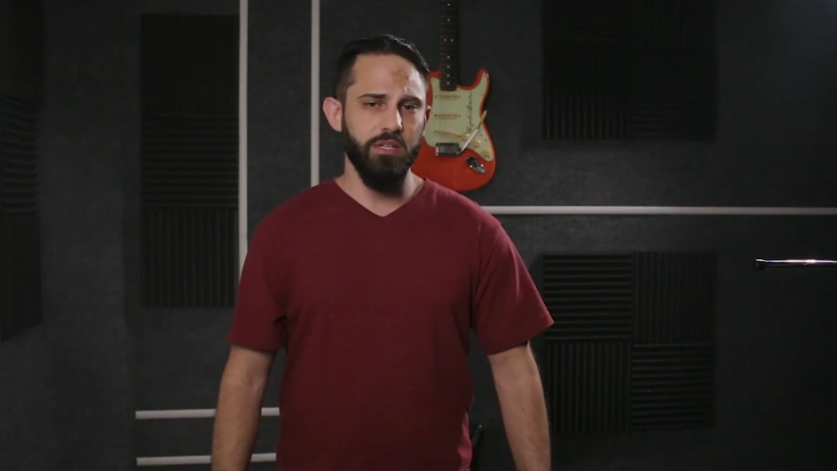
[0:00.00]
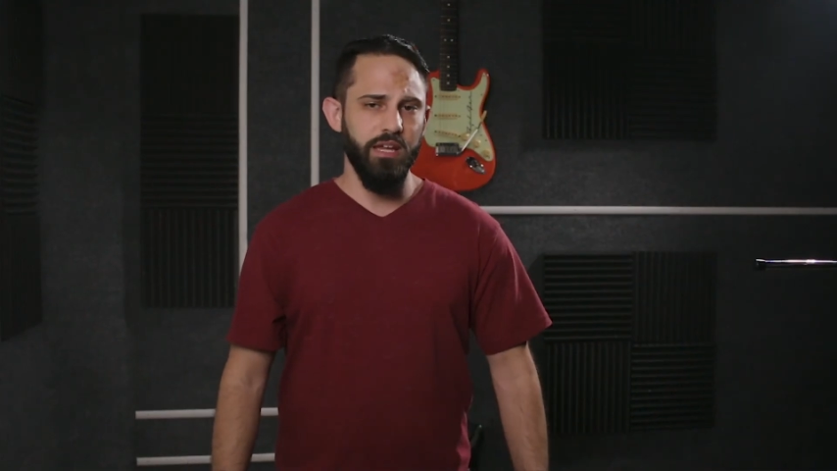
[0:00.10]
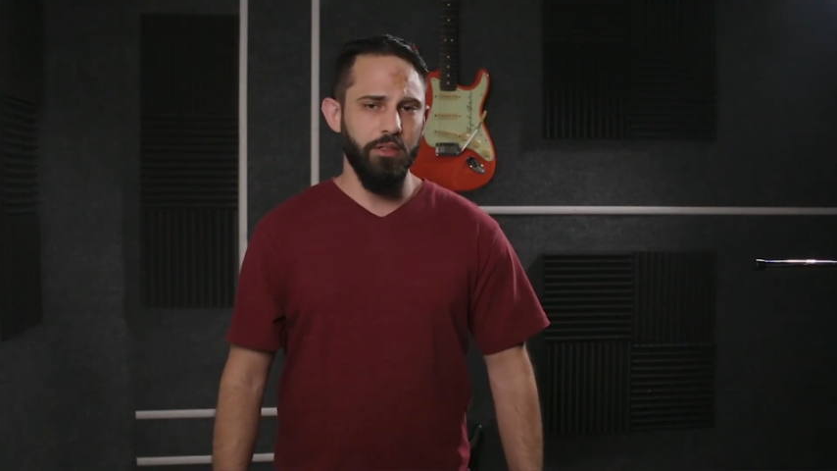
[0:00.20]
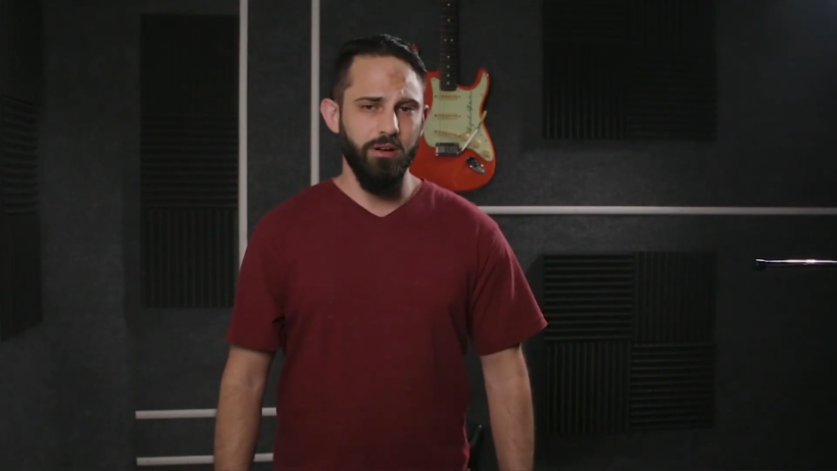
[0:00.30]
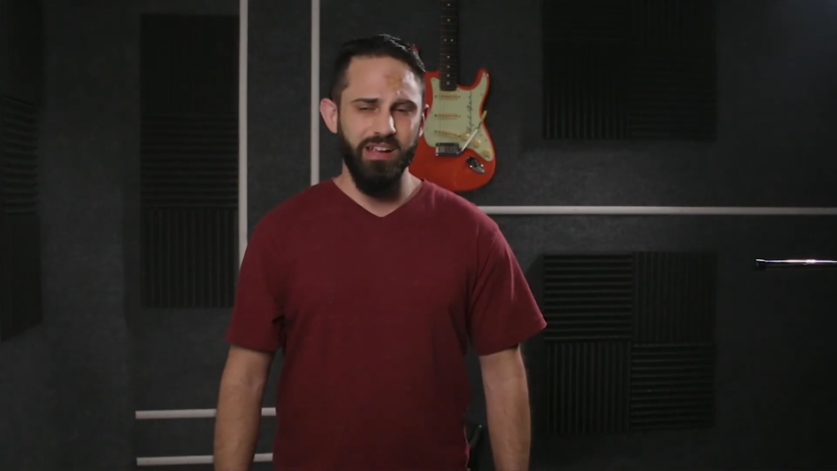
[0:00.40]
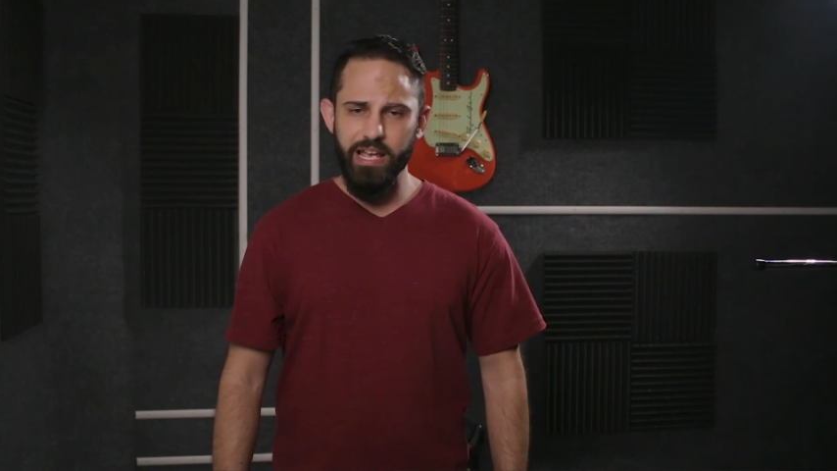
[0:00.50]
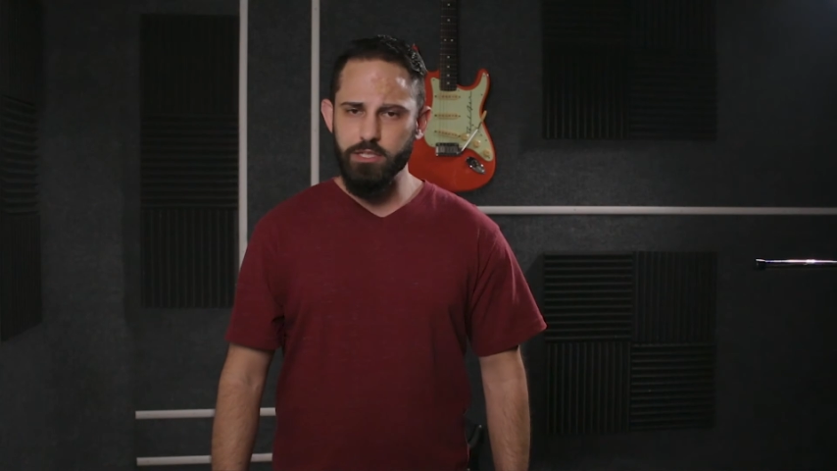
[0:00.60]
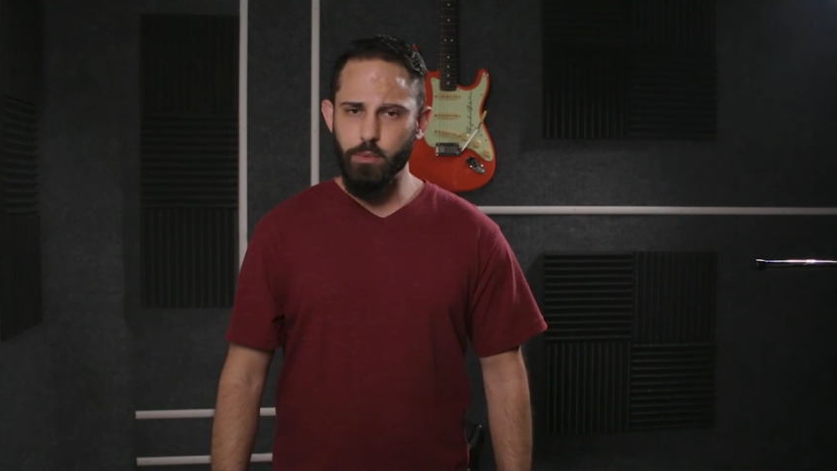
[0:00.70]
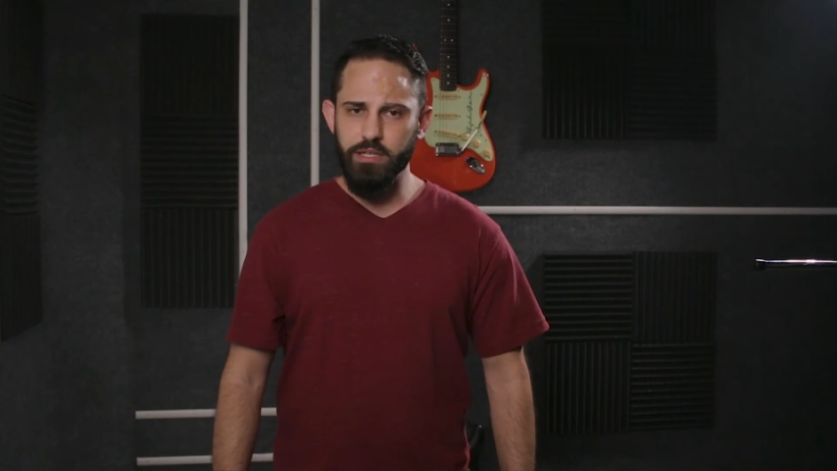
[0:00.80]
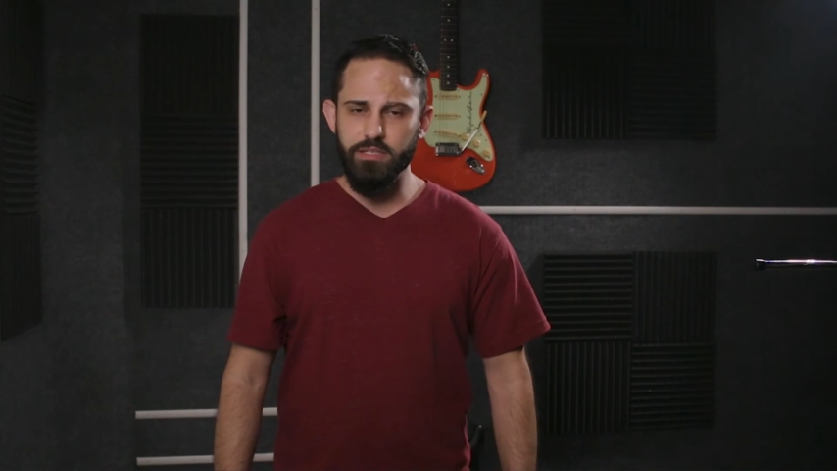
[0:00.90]
together
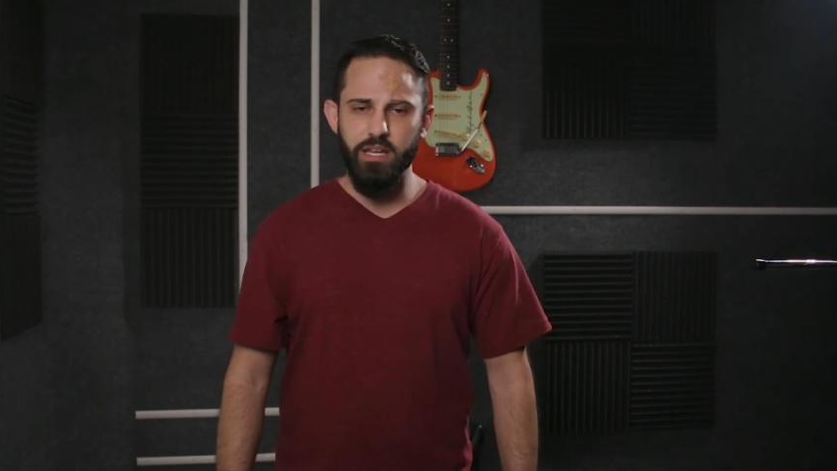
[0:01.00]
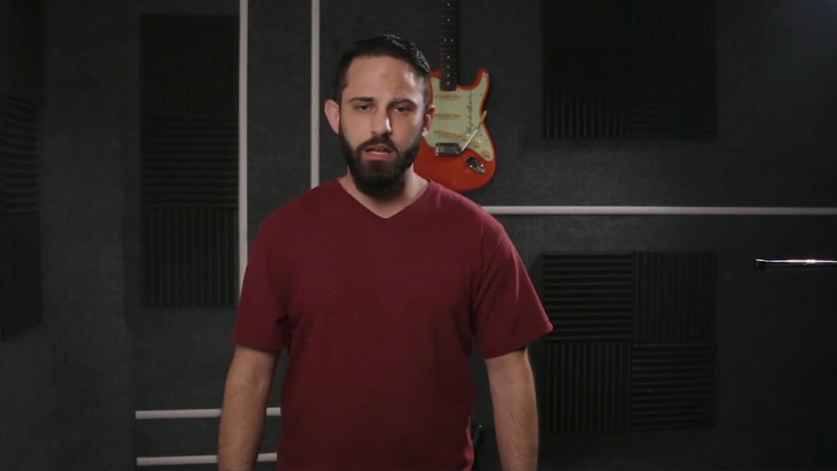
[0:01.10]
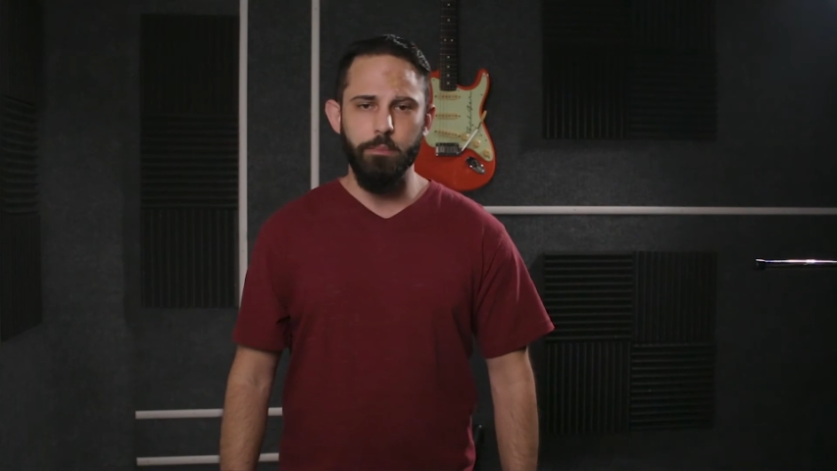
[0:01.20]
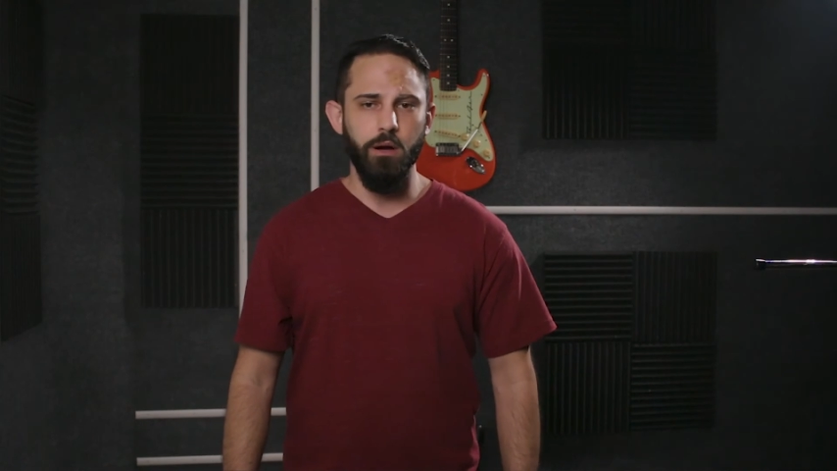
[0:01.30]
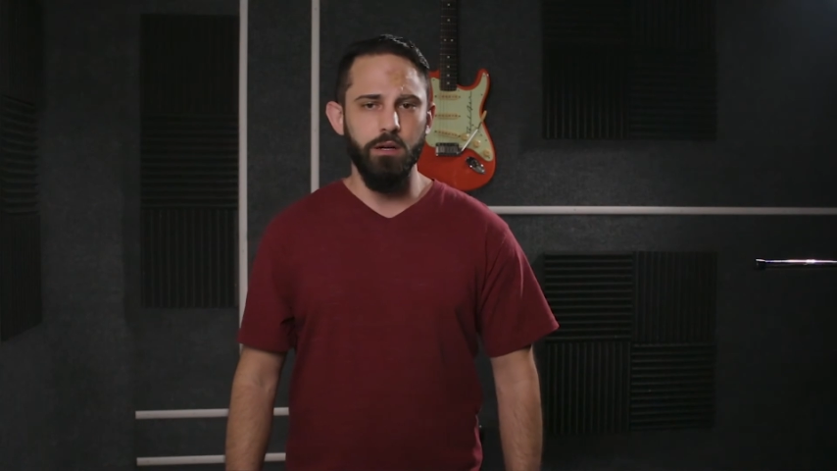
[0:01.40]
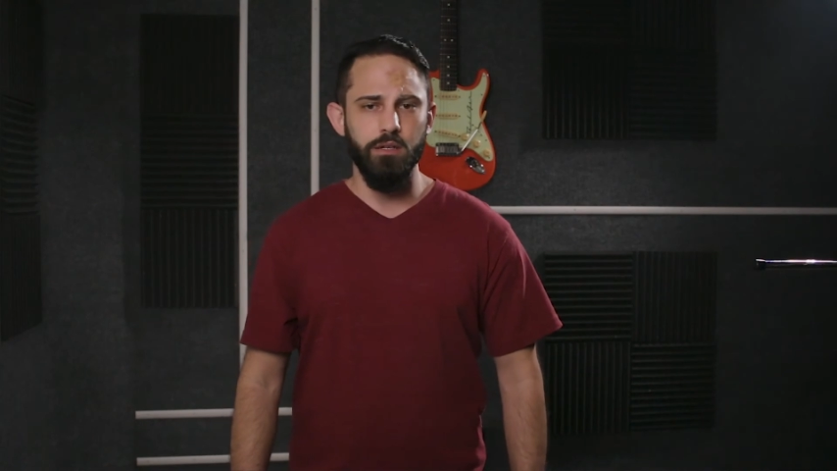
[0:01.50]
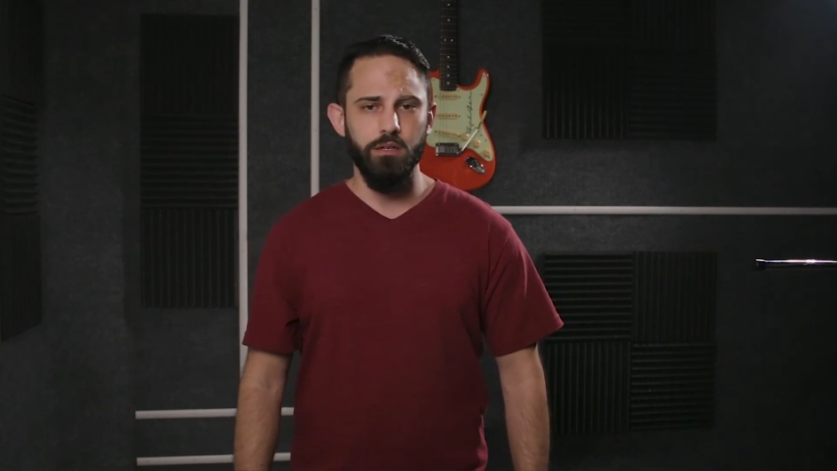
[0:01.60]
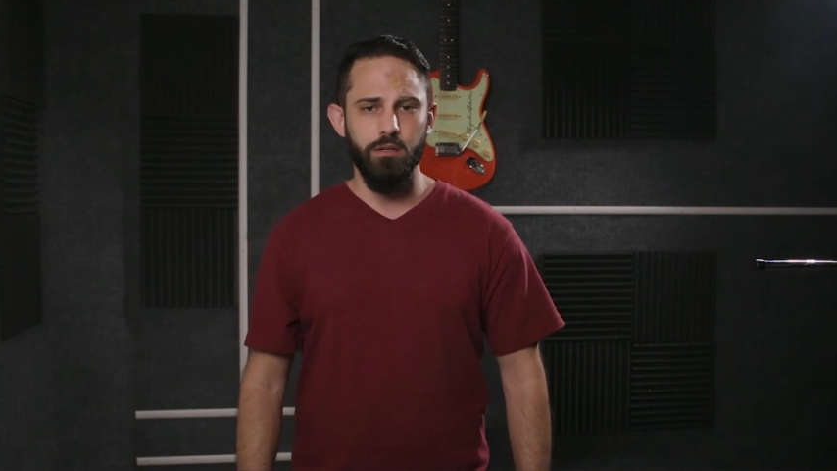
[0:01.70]
as well as take apart,